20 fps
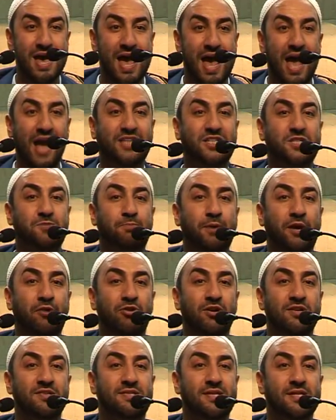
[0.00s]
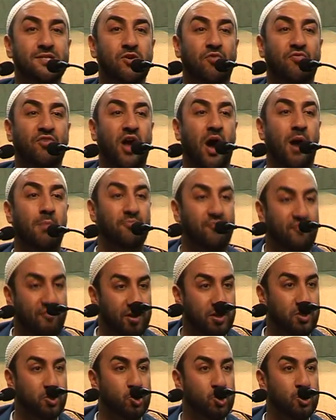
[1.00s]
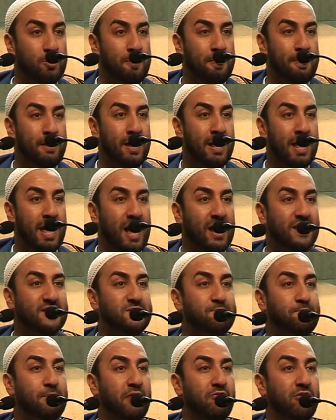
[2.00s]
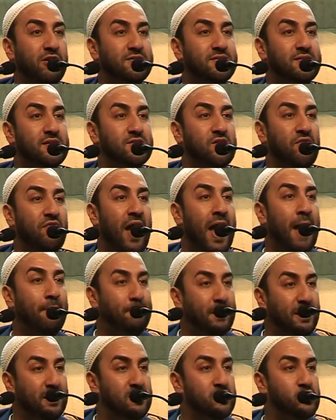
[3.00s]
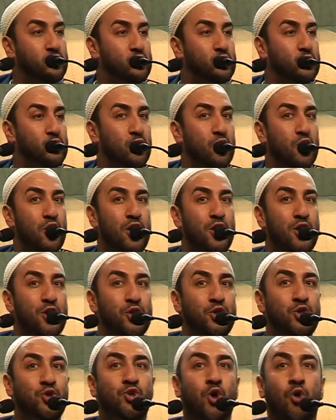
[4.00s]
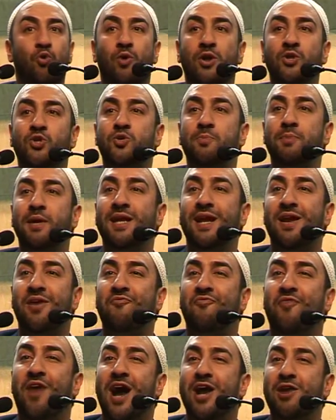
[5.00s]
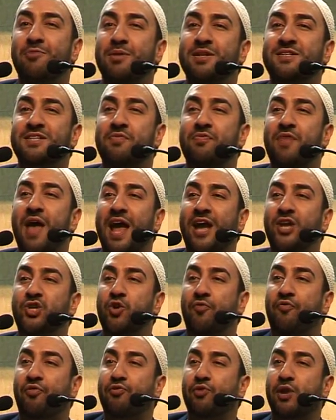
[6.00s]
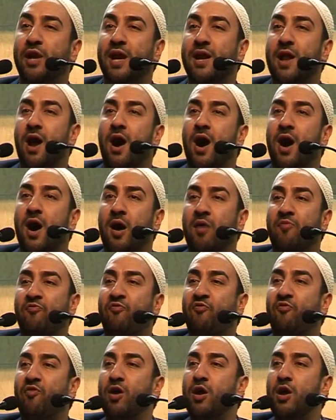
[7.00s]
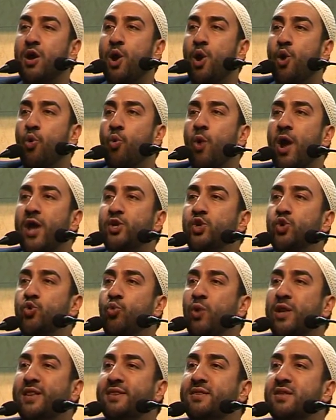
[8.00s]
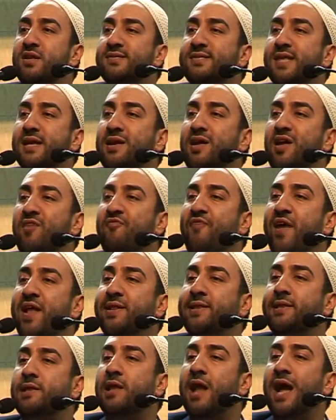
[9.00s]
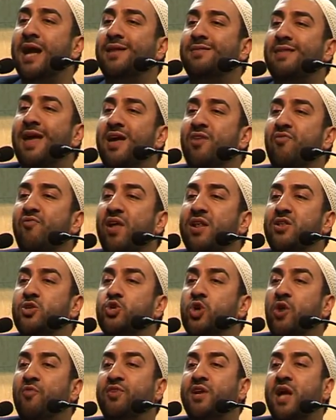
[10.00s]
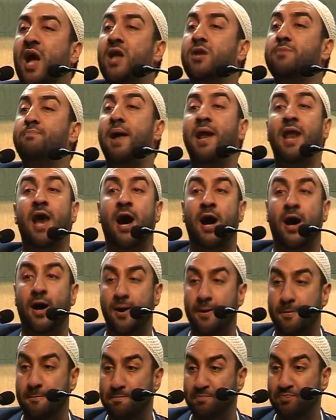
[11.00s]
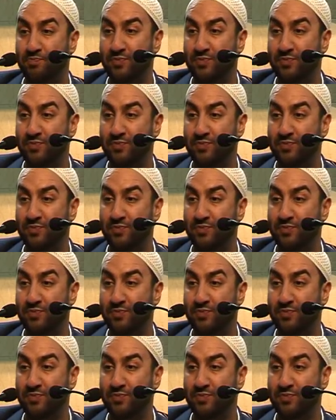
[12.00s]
experiences of comfort, experiences of happiness. You don't want to be in an environment at the age of 3.5 where you witness an event like the event of Karbala.